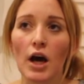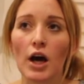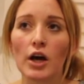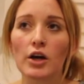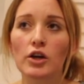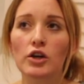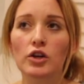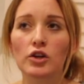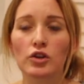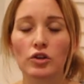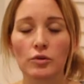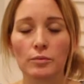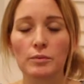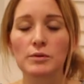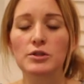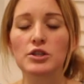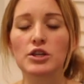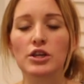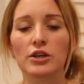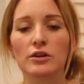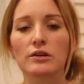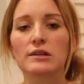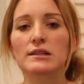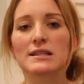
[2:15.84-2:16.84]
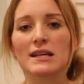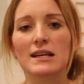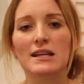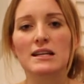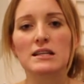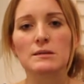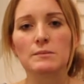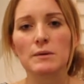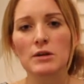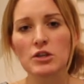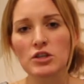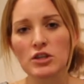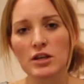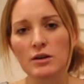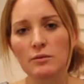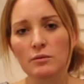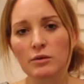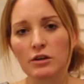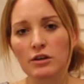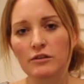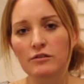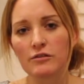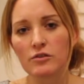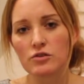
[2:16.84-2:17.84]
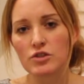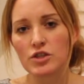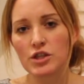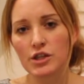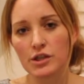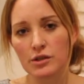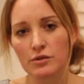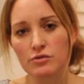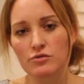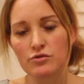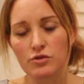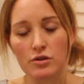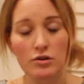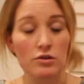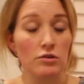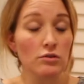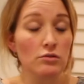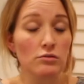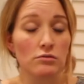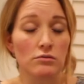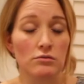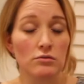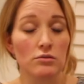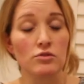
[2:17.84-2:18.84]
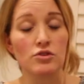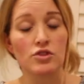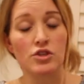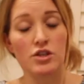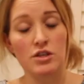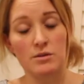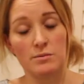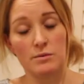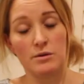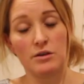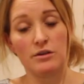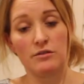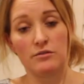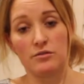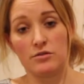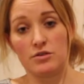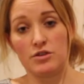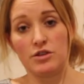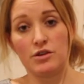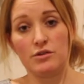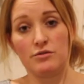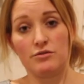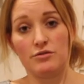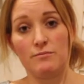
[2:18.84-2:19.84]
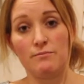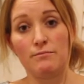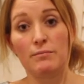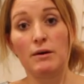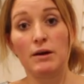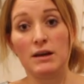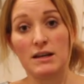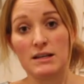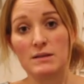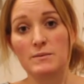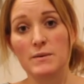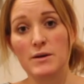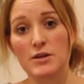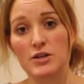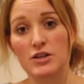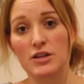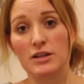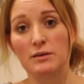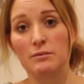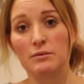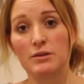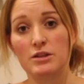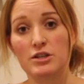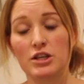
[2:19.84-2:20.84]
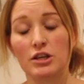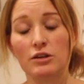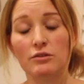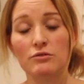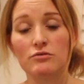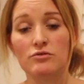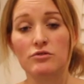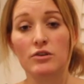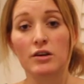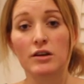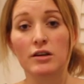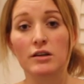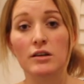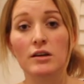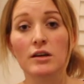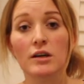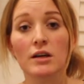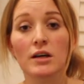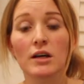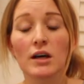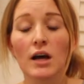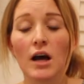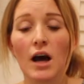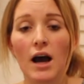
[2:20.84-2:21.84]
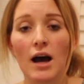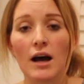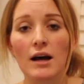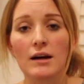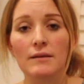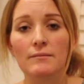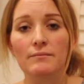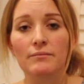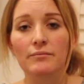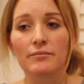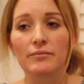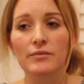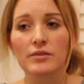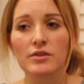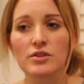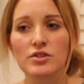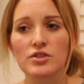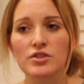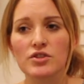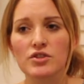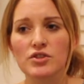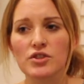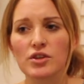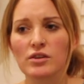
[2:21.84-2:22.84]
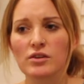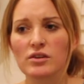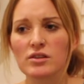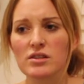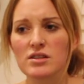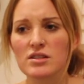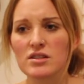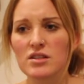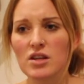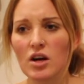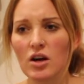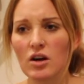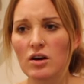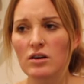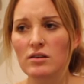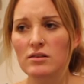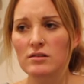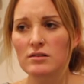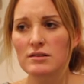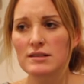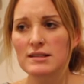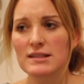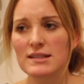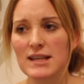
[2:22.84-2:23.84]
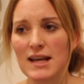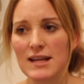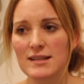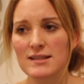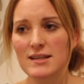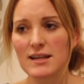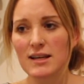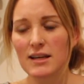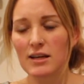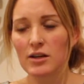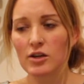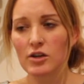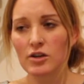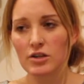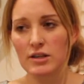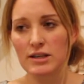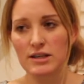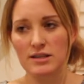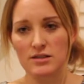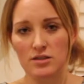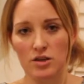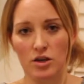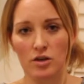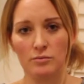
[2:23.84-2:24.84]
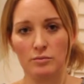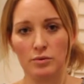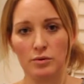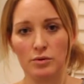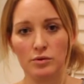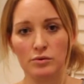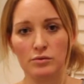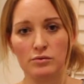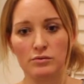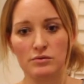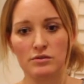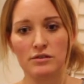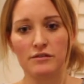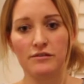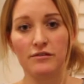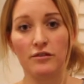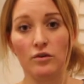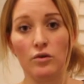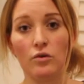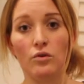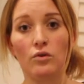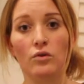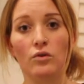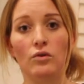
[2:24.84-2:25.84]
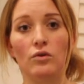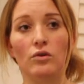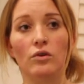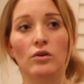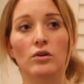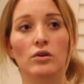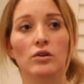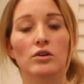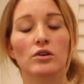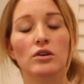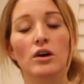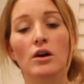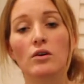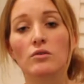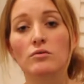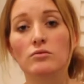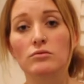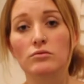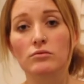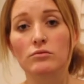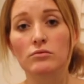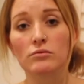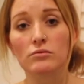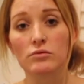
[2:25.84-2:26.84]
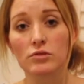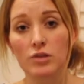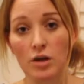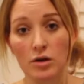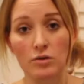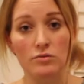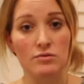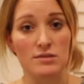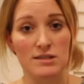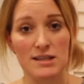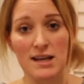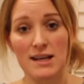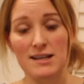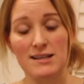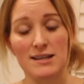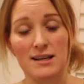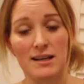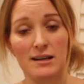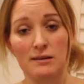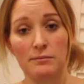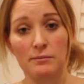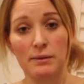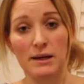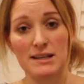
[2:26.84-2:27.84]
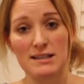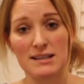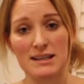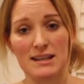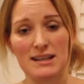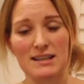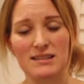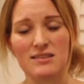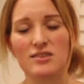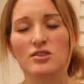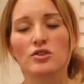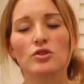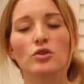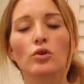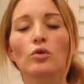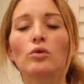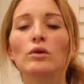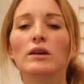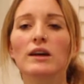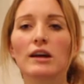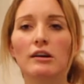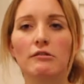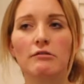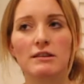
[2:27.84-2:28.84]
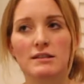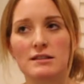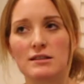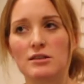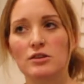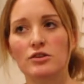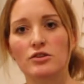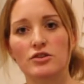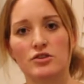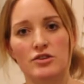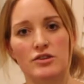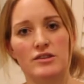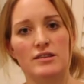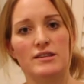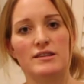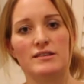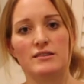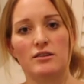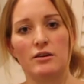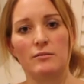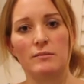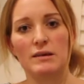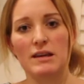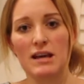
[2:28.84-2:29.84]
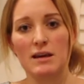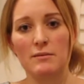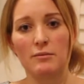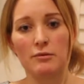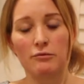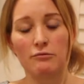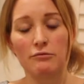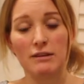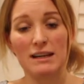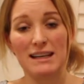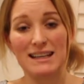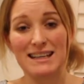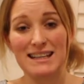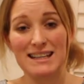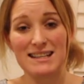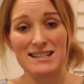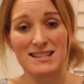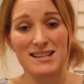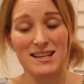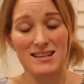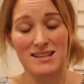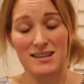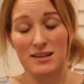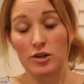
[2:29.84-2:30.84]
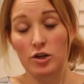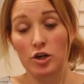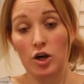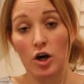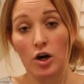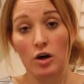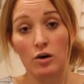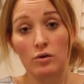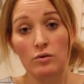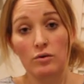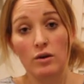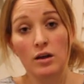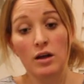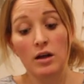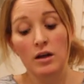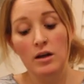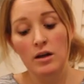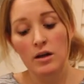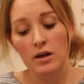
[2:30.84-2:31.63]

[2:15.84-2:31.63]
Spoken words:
a good opportunity, especially when you've got children, not just when you've got children, but especially with children, to start setting good examples for goal setting, basically. So you call it a resolution at this time of year, but really it's setting a goal,